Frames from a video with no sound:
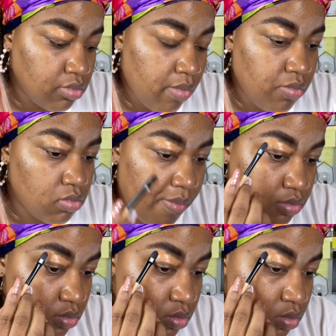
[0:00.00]
and I'm just
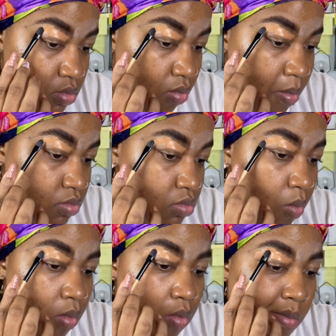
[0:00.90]
using that to
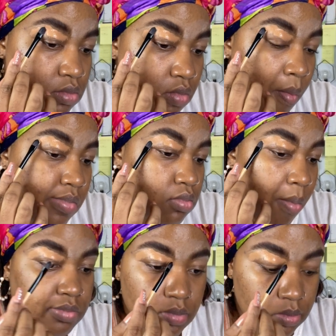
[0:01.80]
carve out
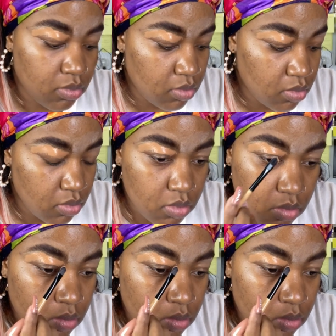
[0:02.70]
my brow.